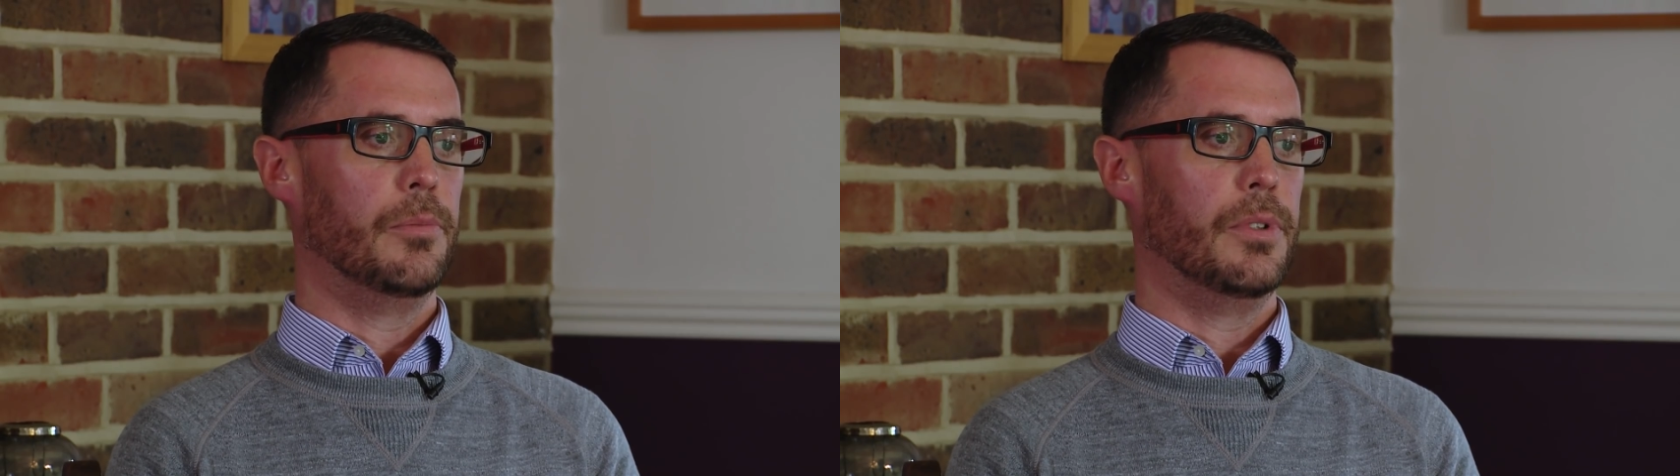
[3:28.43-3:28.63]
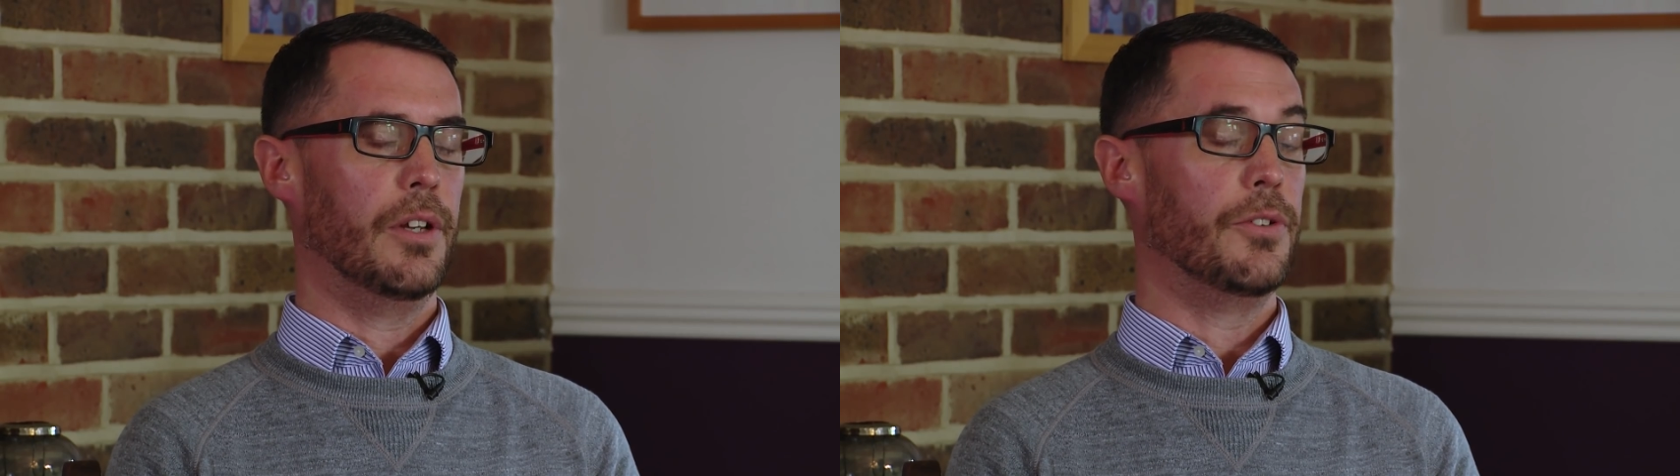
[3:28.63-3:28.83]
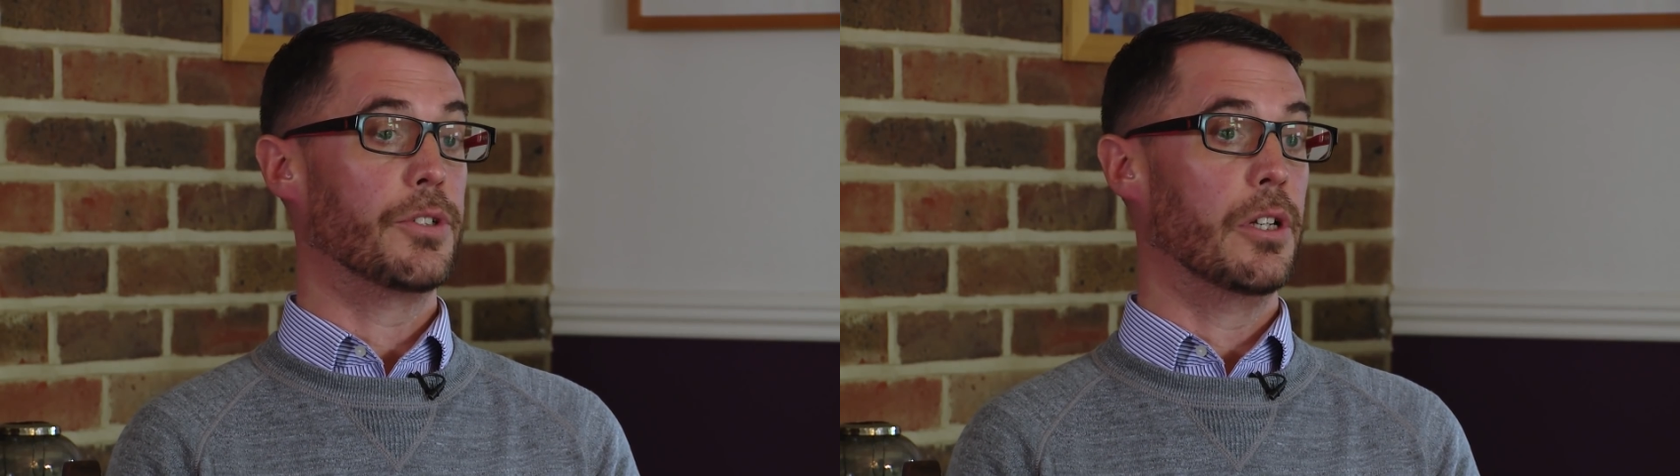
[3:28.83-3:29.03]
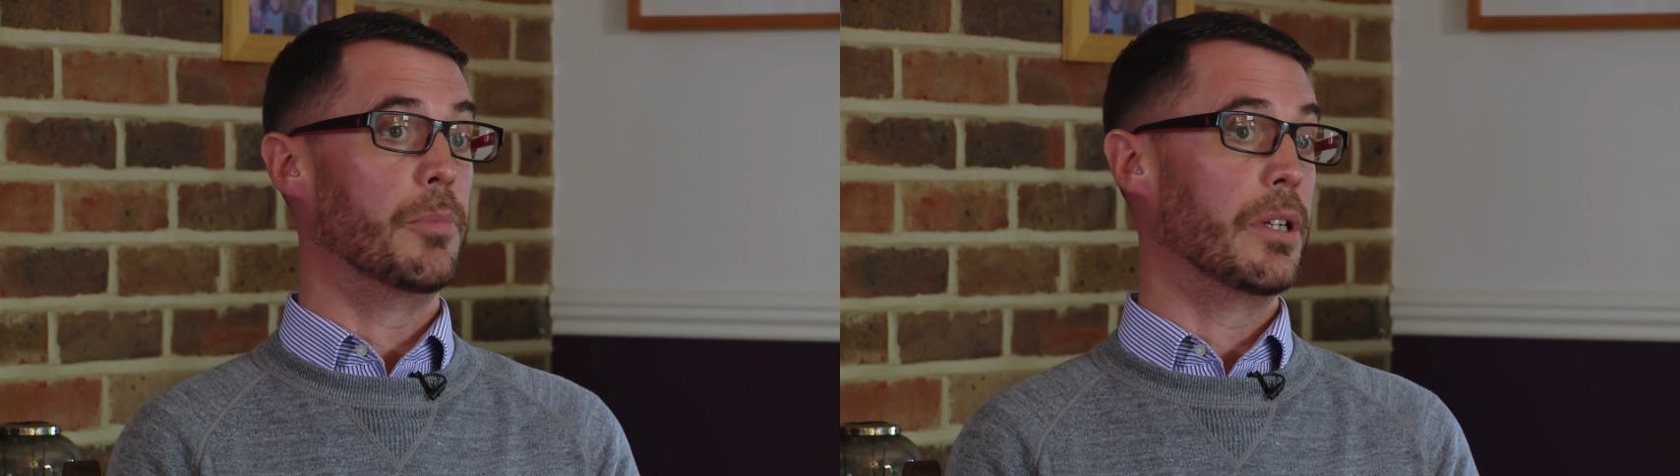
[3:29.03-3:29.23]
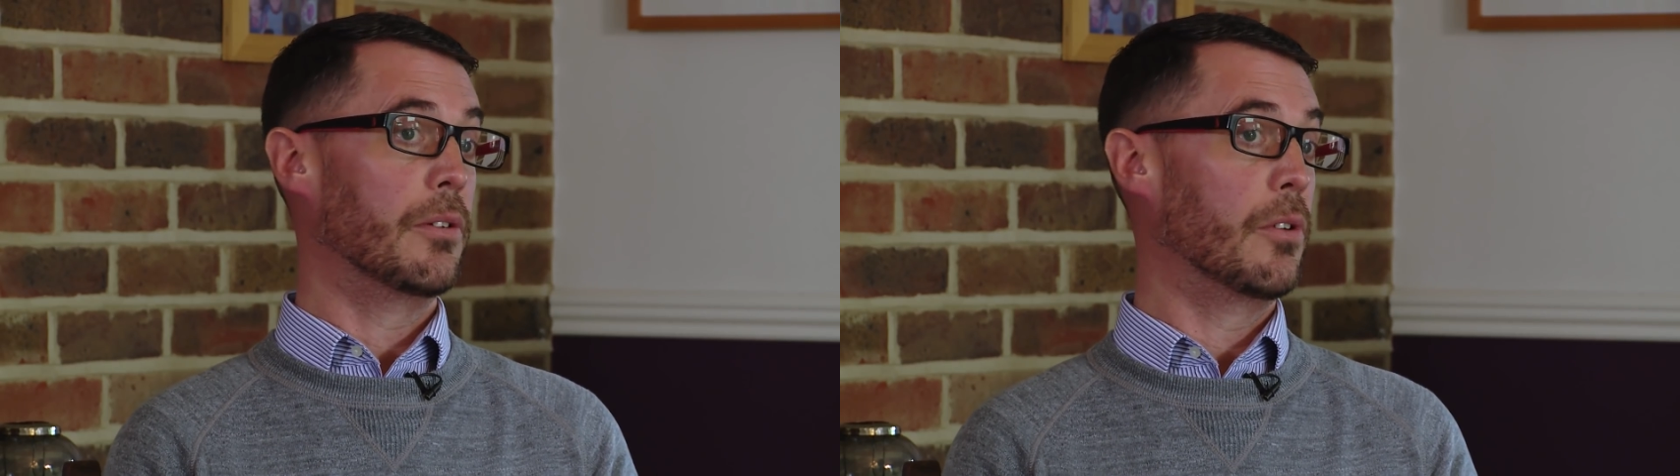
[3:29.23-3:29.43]
Nothing's going to
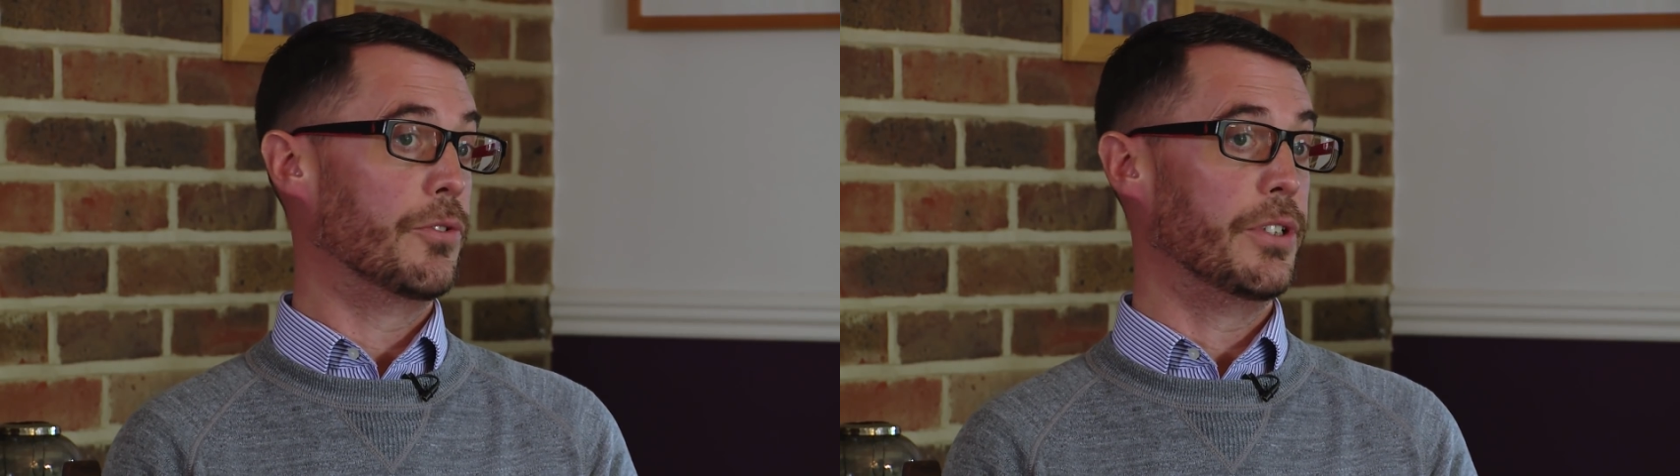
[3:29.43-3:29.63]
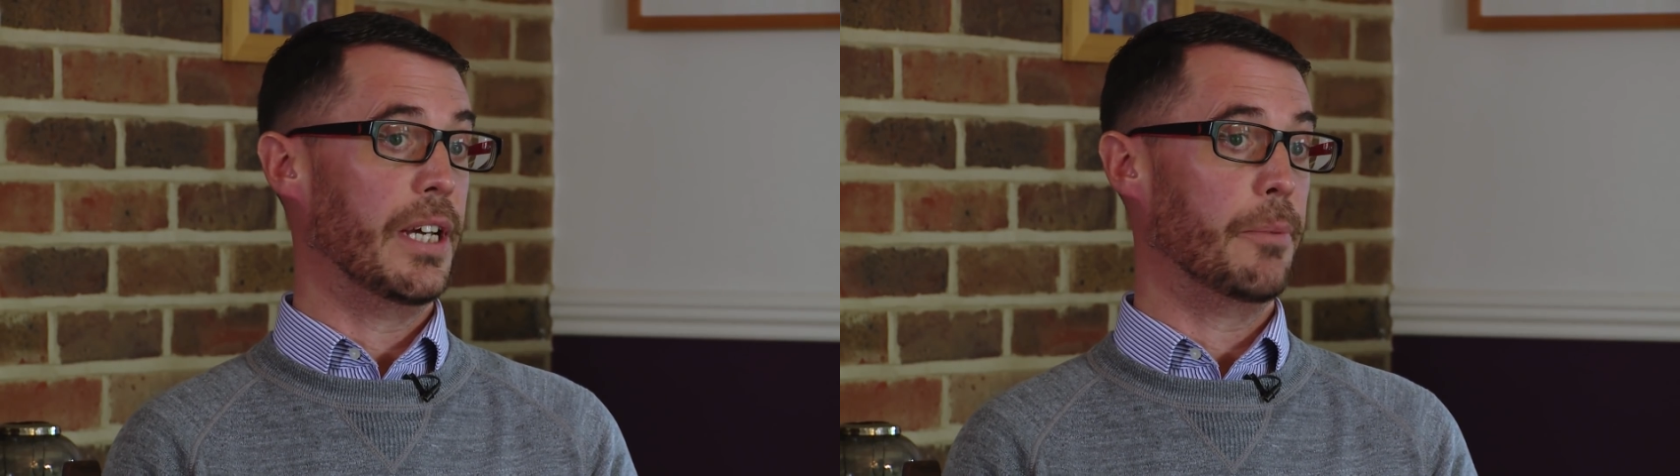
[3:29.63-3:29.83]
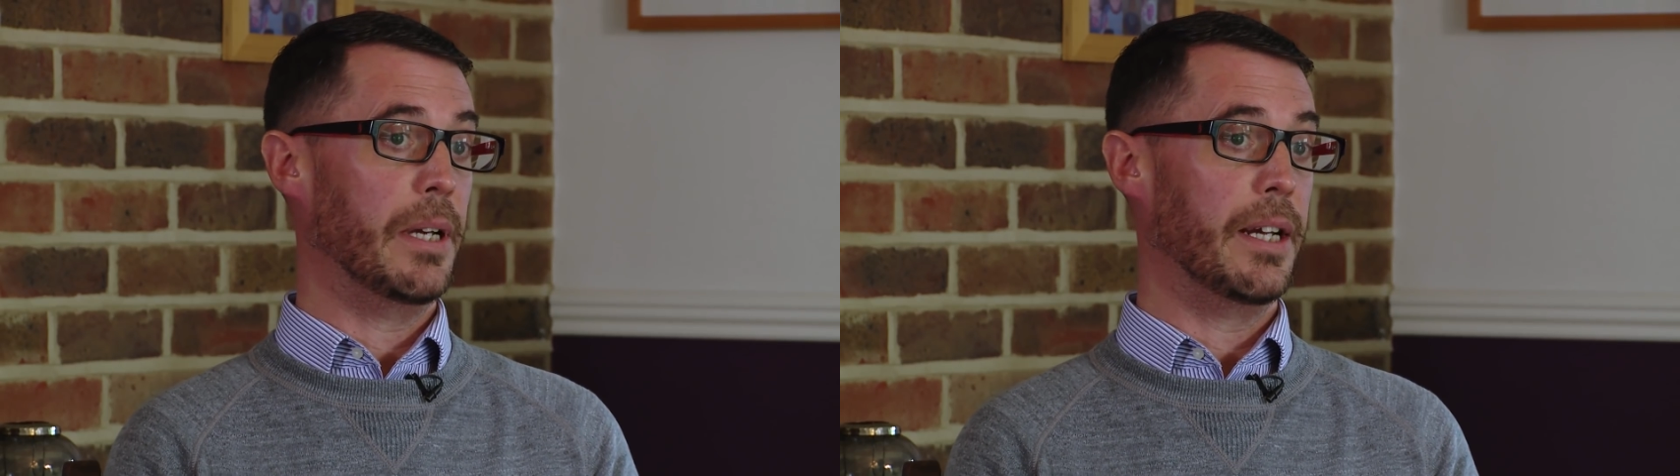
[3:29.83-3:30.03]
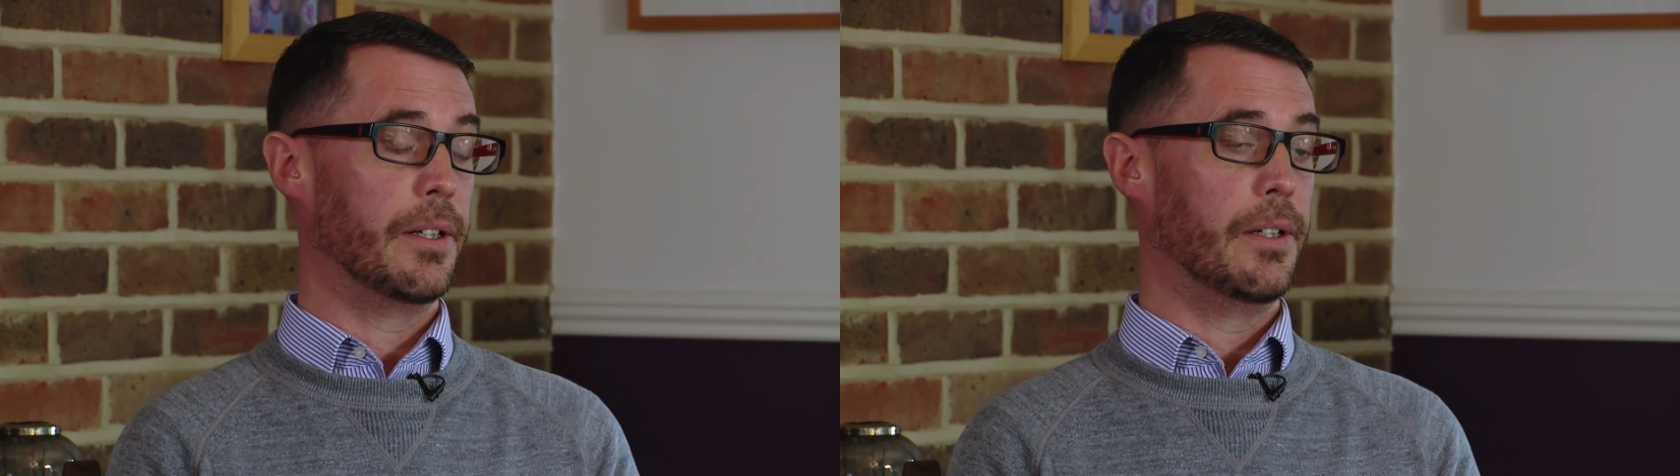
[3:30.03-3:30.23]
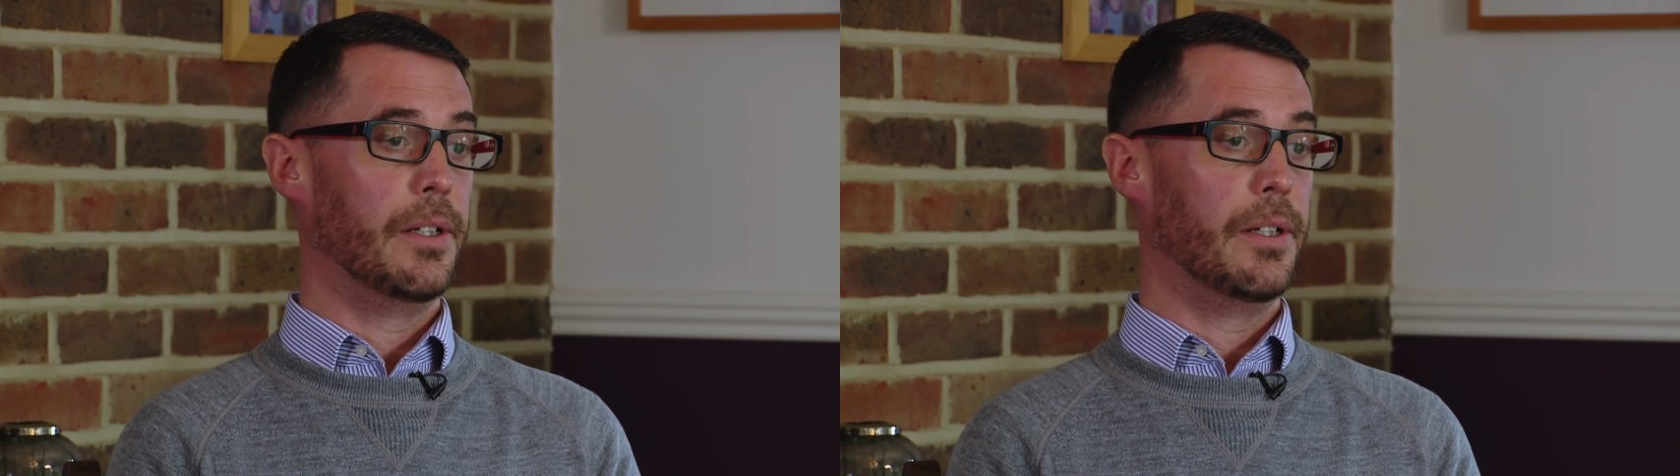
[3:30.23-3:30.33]
bring obviously Dad back,